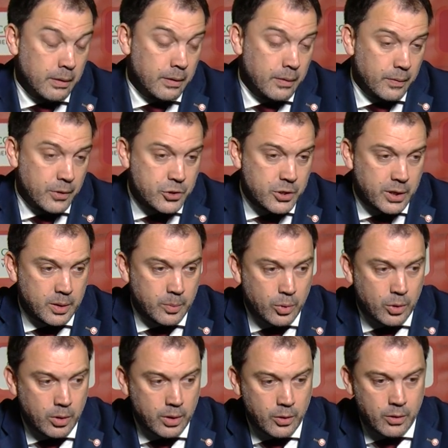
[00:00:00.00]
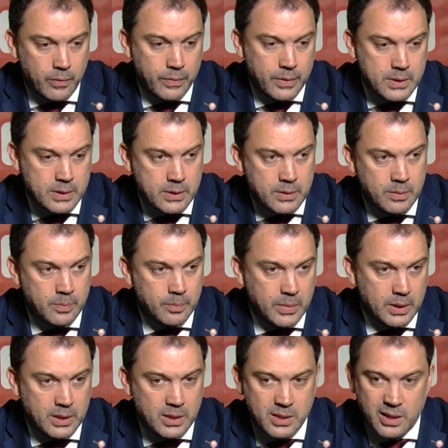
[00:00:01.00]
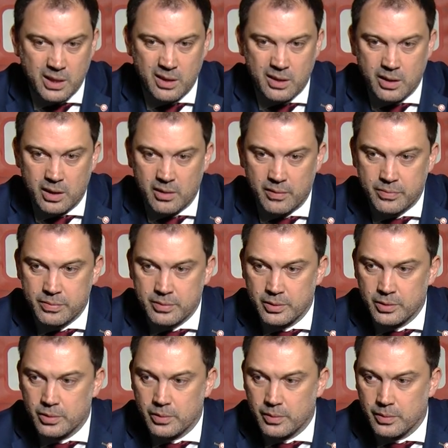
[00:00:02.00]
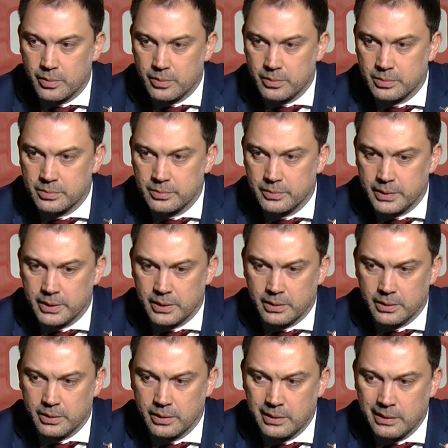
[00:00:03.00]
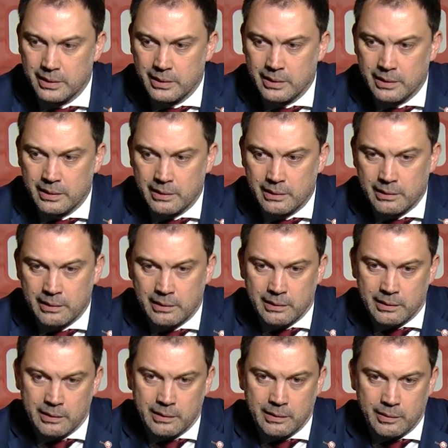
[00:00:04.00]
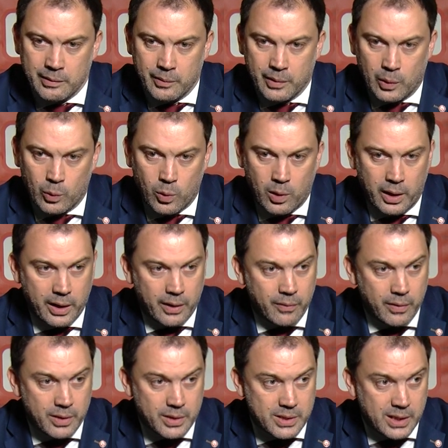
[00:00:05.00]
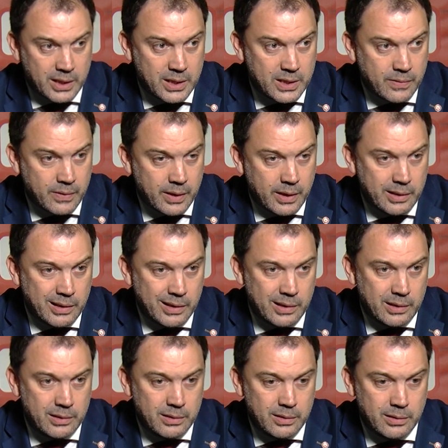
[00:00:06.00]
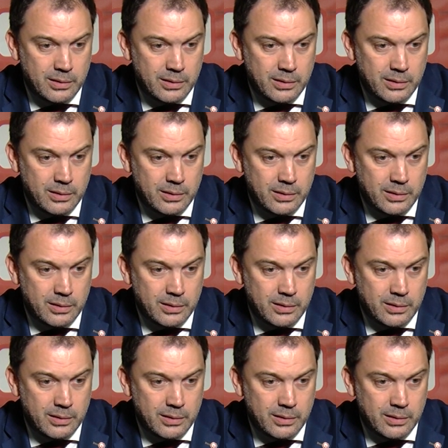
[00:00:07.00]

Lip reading: we share the ball in offense. But in second half, you know, we look like we're satisfied, and